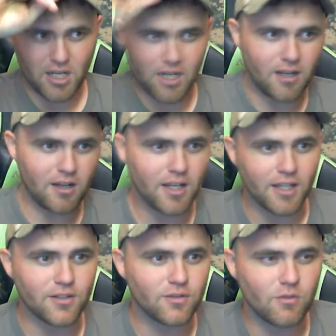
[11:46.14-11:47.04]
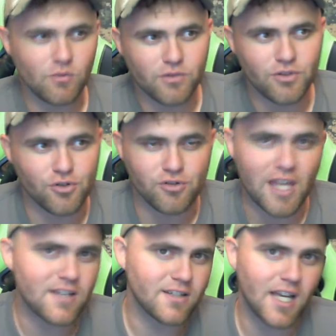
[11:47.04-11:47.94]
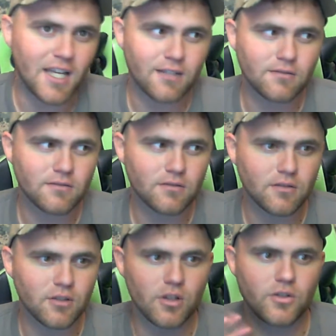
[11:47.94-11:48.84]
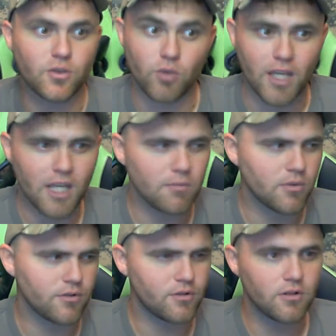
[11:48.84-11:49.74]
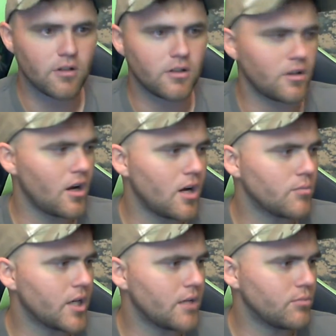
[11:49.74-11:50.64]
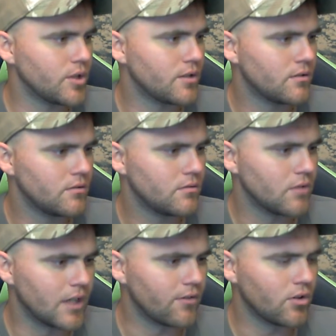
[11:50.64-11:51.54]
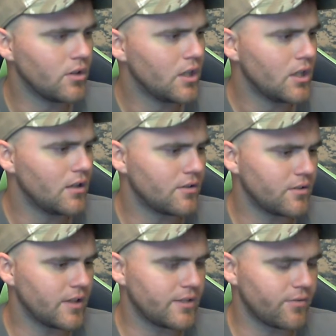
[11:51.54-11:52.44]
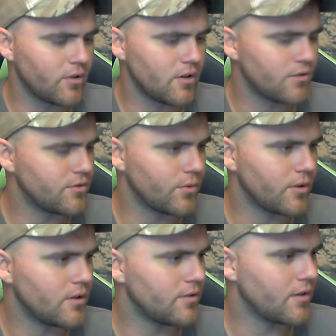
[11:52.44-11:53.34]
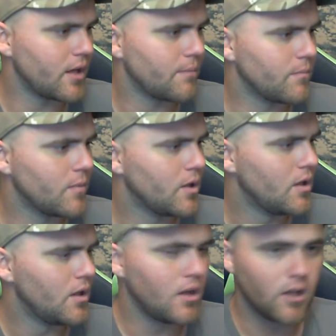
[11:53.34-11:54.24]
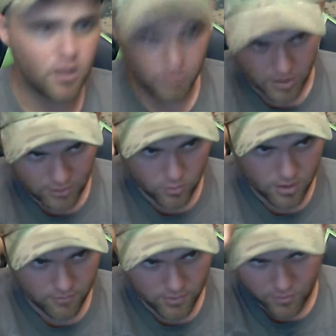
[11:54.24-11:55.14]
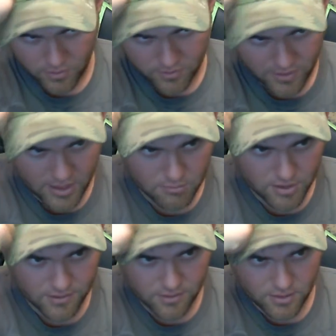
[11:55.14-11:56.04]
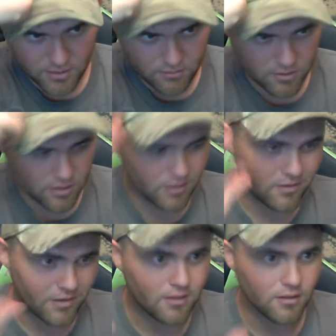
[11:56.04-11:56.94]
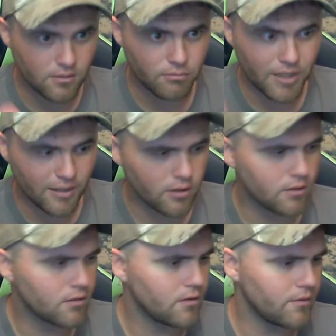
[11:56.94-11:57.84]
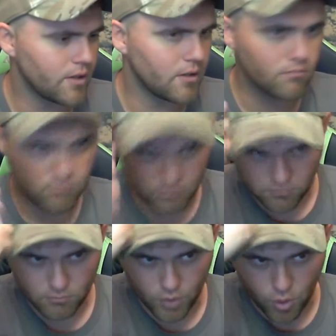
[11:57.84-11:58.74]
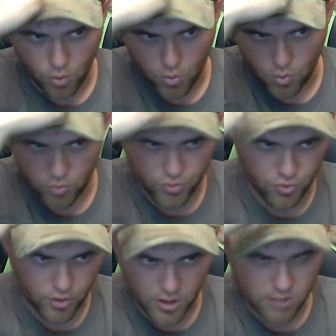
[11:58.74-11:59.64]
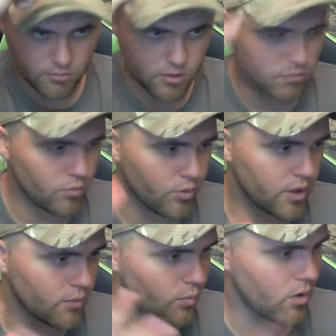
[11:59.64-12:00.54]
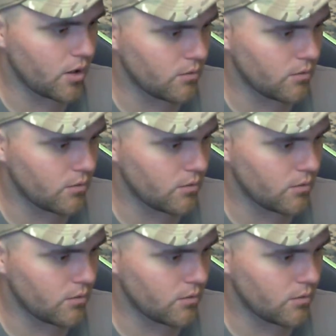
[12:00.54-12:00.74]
I guess since you're stateside, it's okay because you're not in combat, but whatever. That's for another story, another time. But I do have this one. This kind of blends in. It's a little better than gold trim and red and white